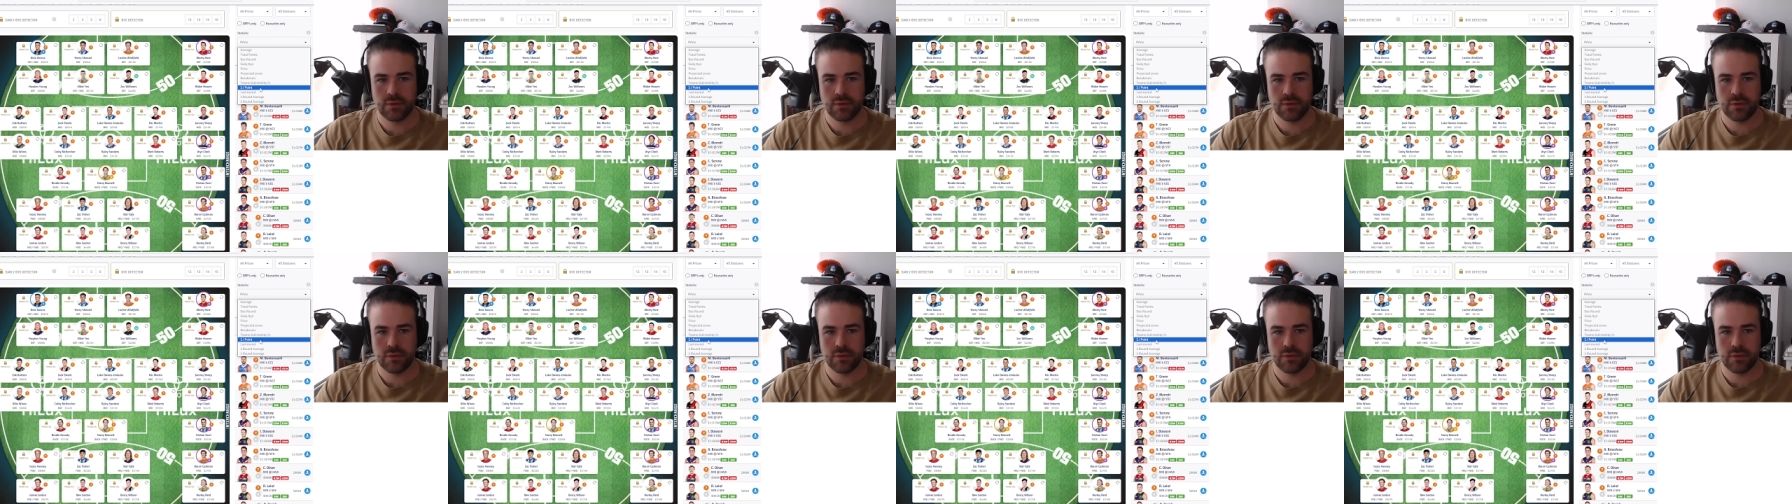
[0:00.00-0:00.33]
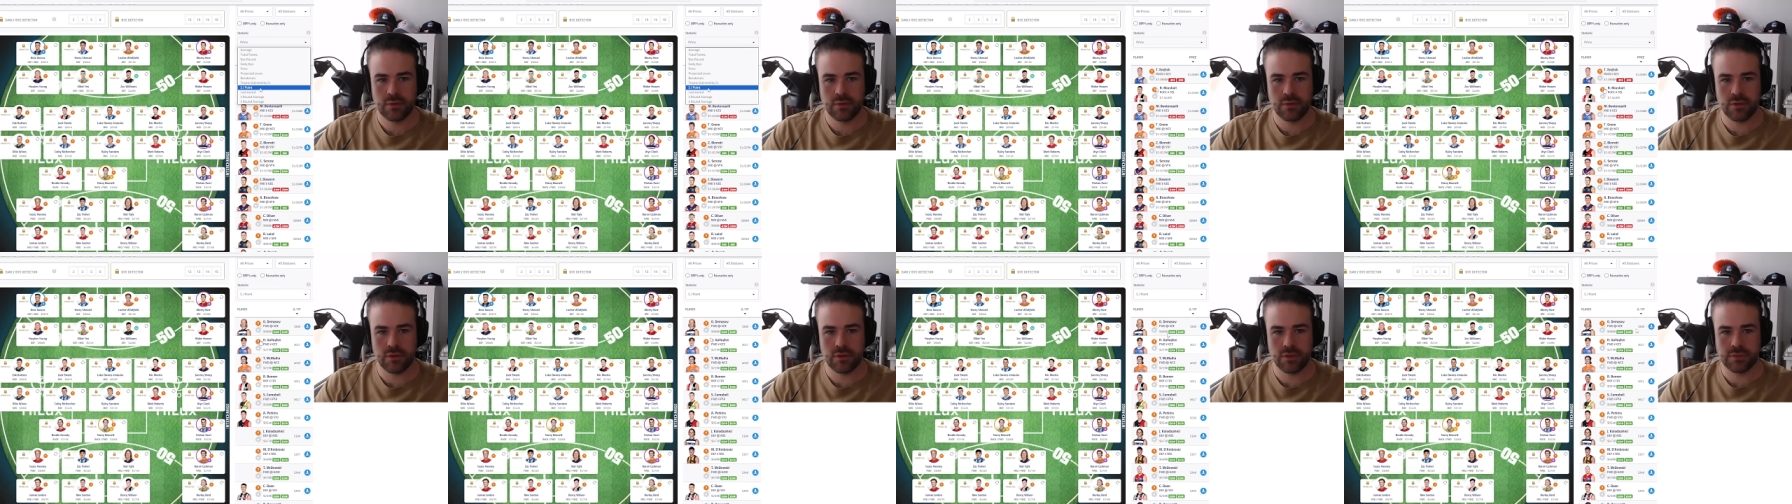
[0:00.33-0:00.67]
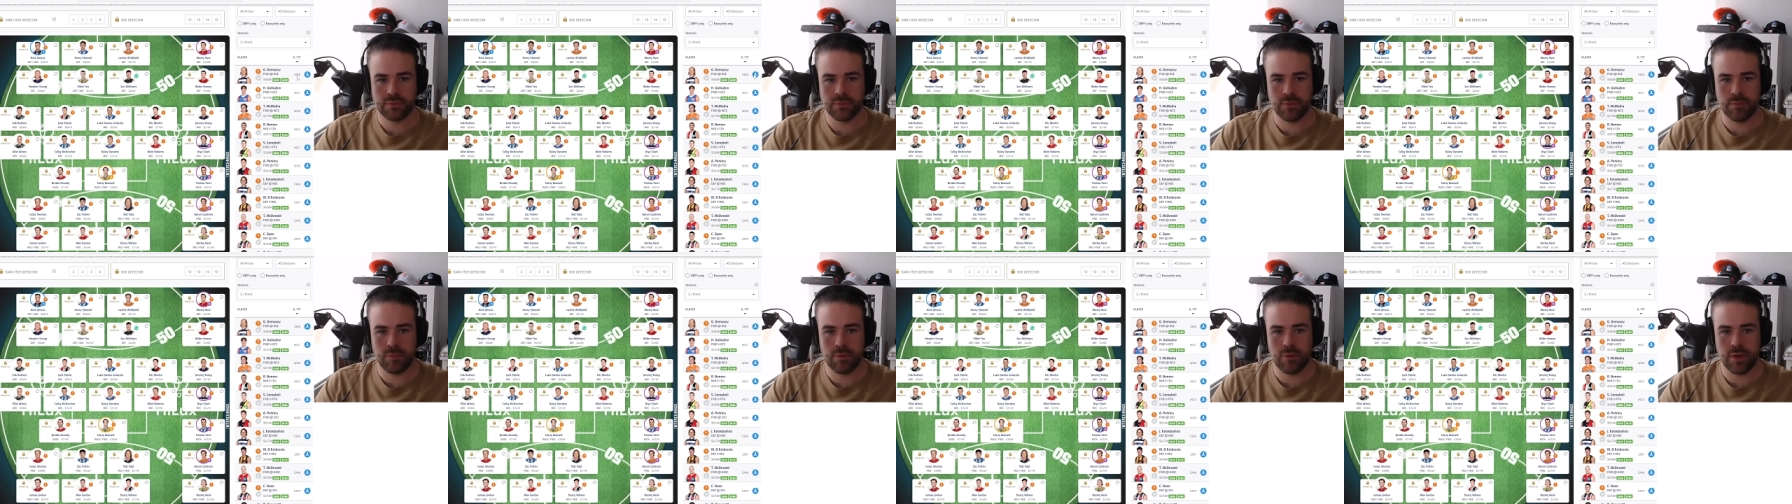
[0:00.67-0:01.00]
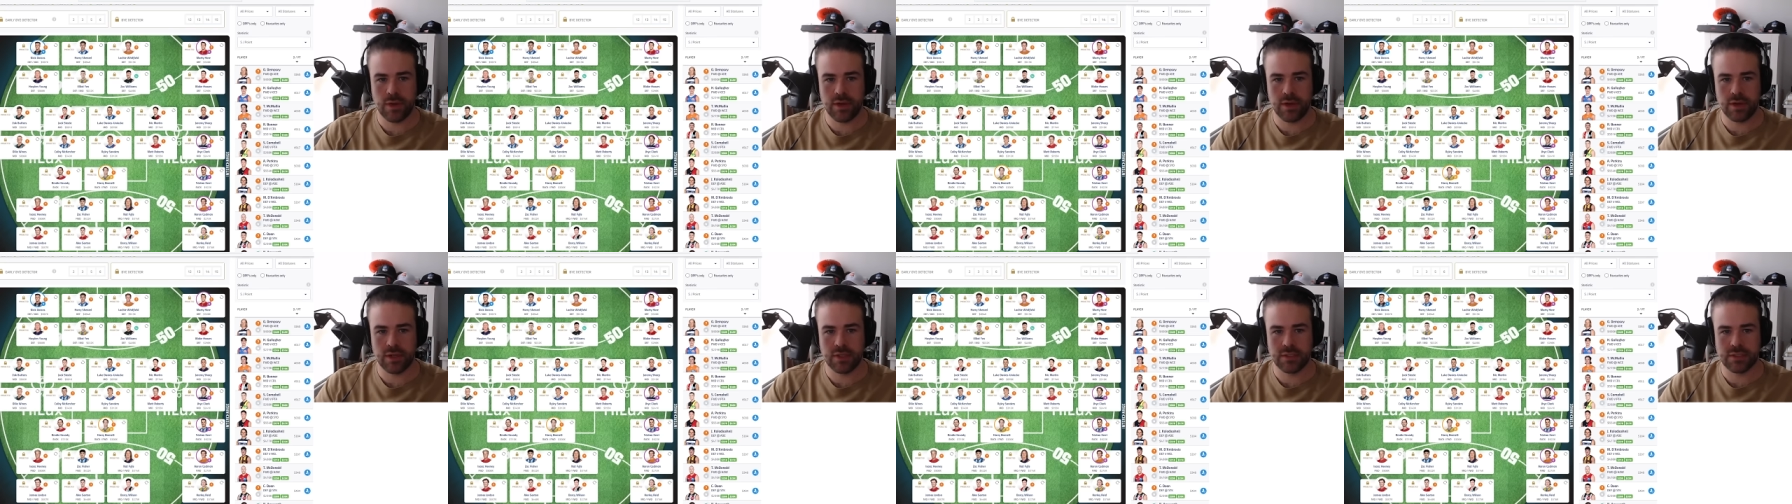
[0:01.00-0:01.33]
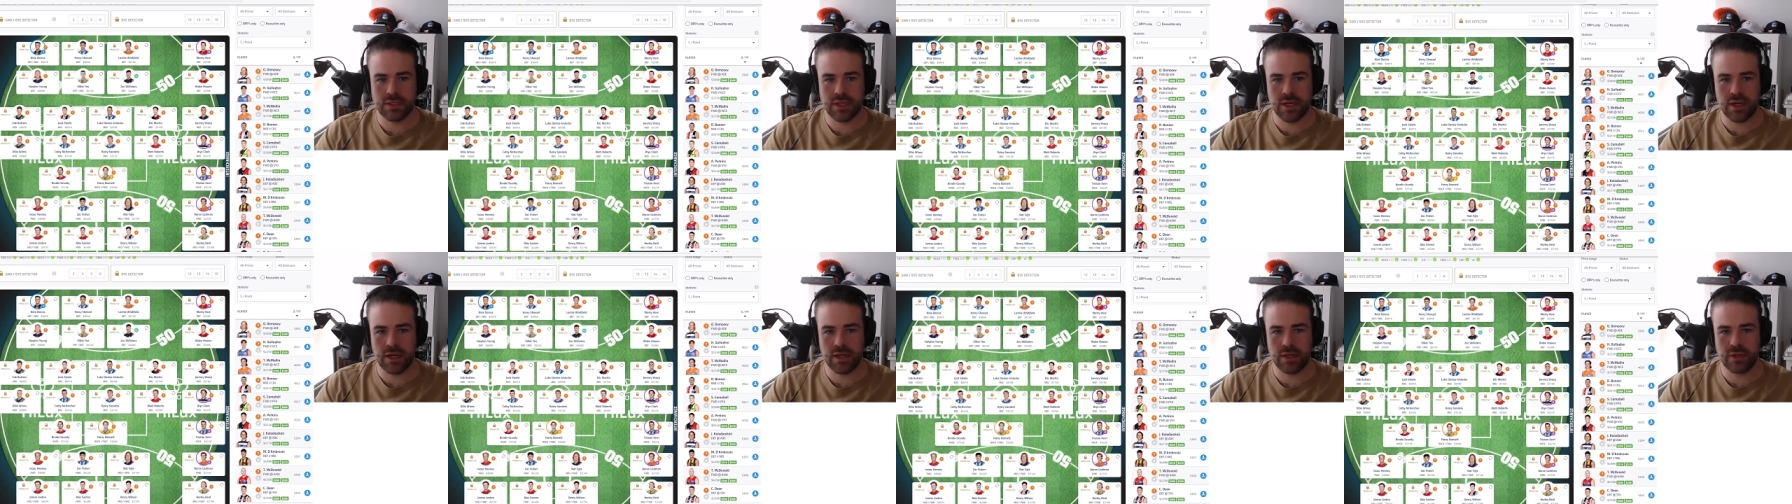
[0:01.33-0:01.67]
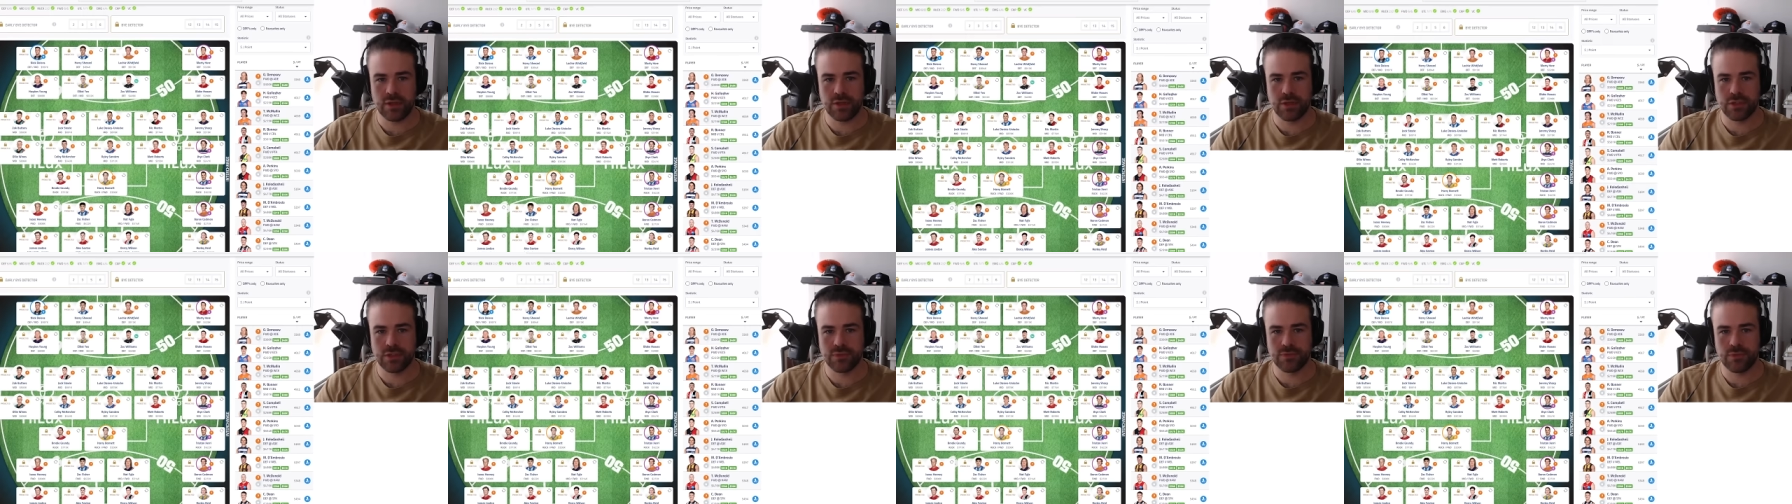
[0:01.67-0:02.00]
Mm, dollars per point is kind of
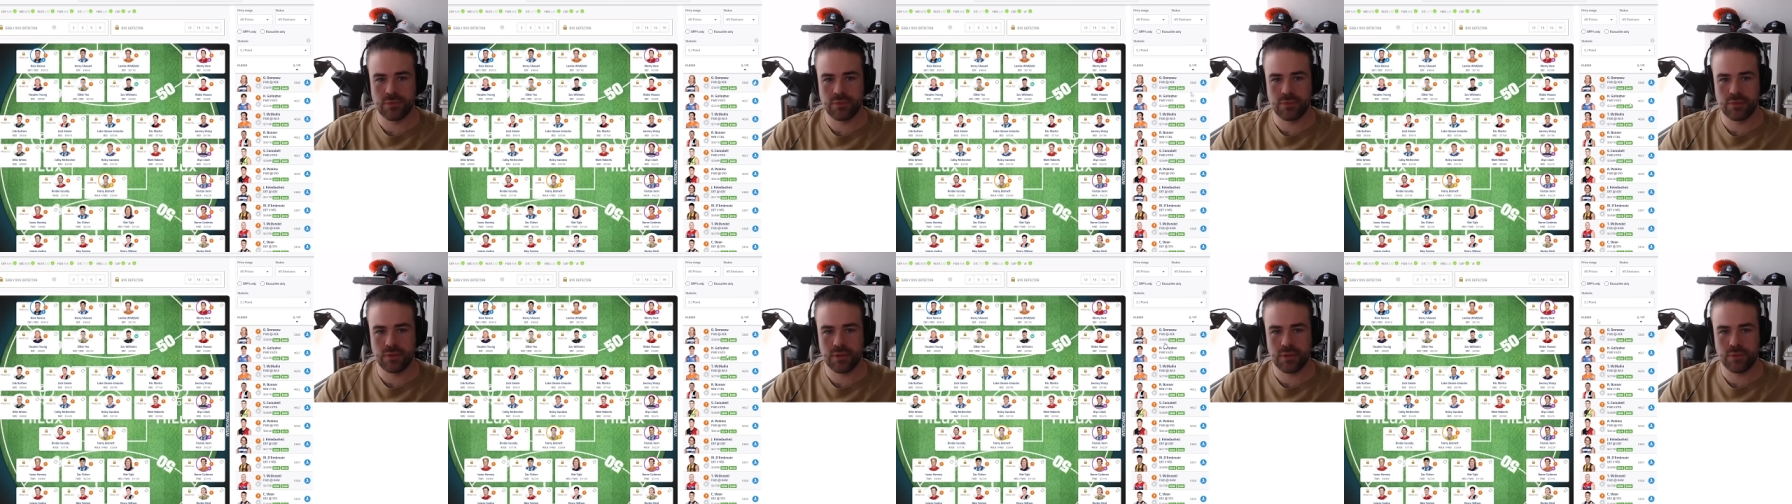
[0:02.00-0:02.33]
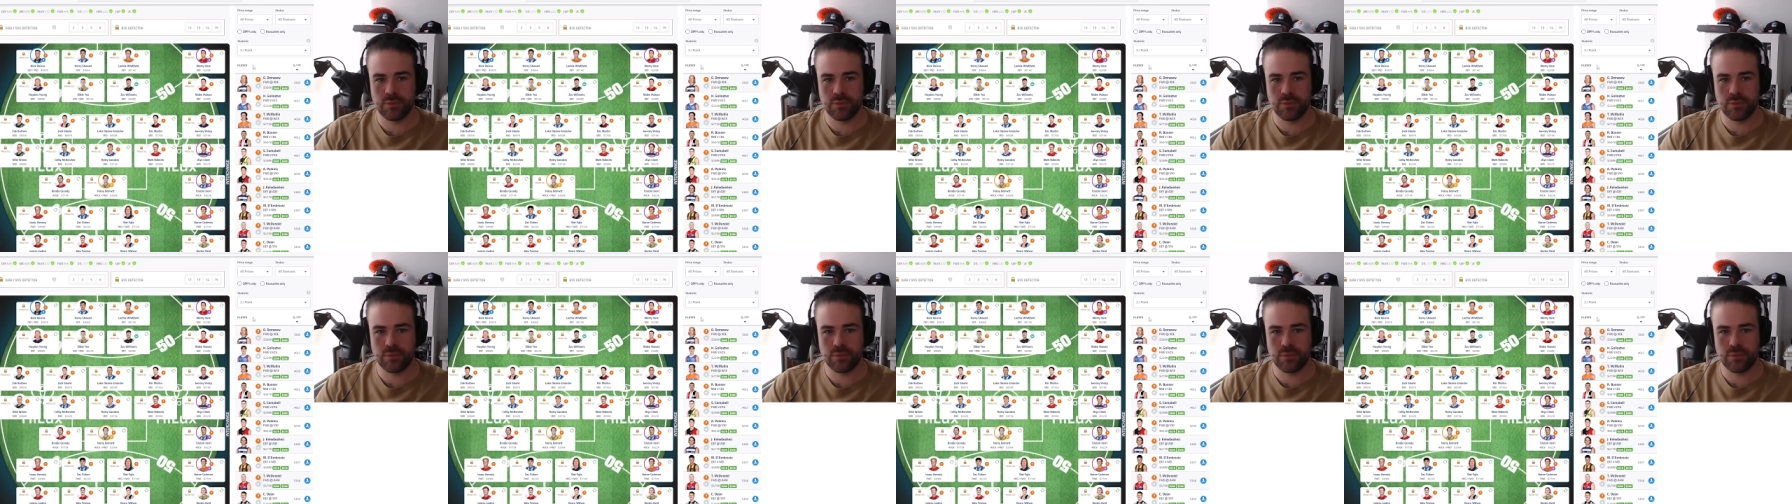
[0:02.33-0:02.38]
useful.